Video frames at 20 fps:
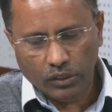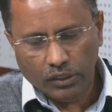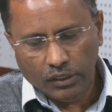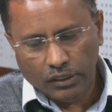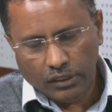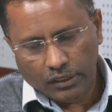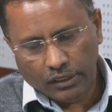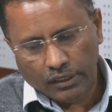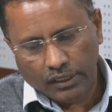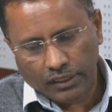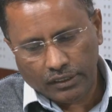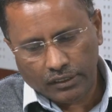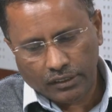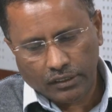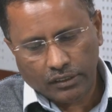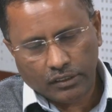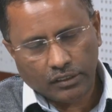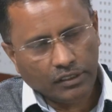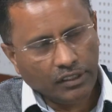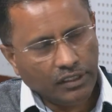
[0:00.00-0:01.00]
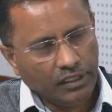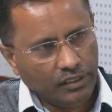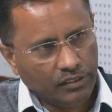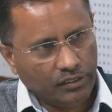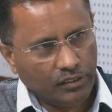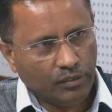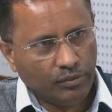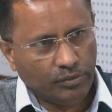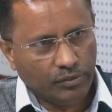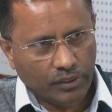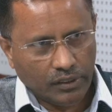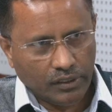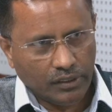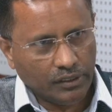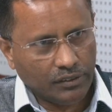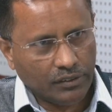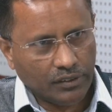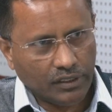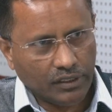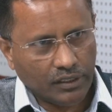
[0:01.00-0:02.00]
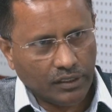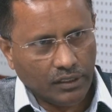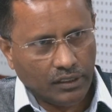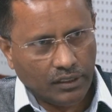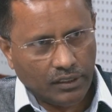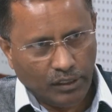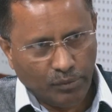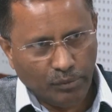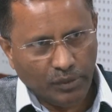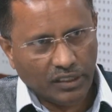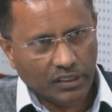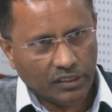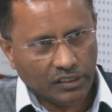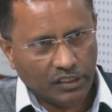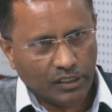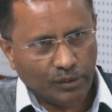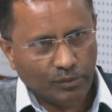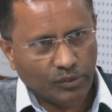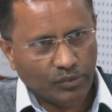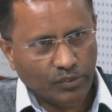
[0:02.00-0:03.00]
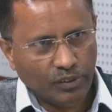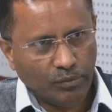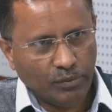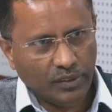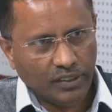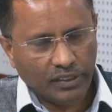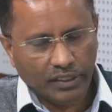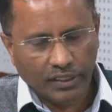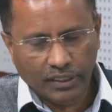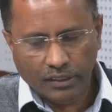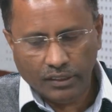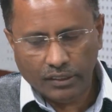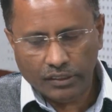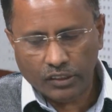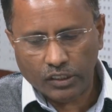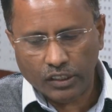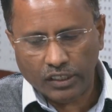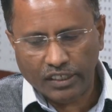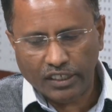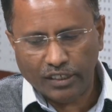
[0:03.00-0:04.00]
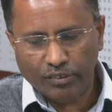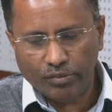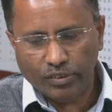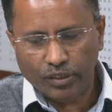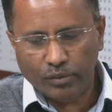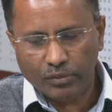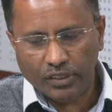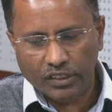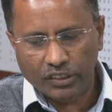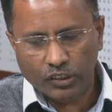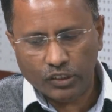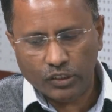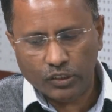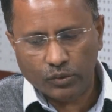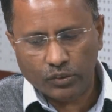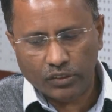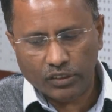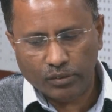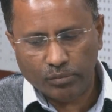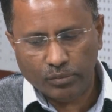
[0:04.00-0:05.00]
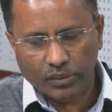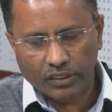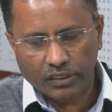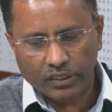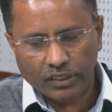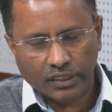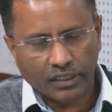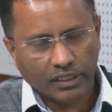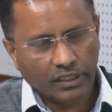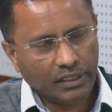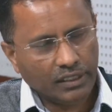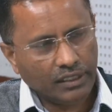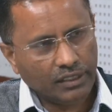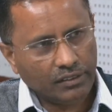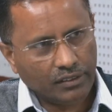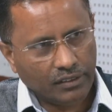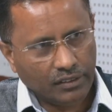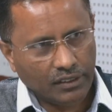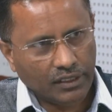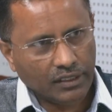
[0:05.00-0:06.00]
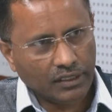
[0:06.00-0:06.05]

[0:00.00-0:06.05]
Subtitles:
the series of this thing, I mean the steps will be there, starting from the institution basic details, then the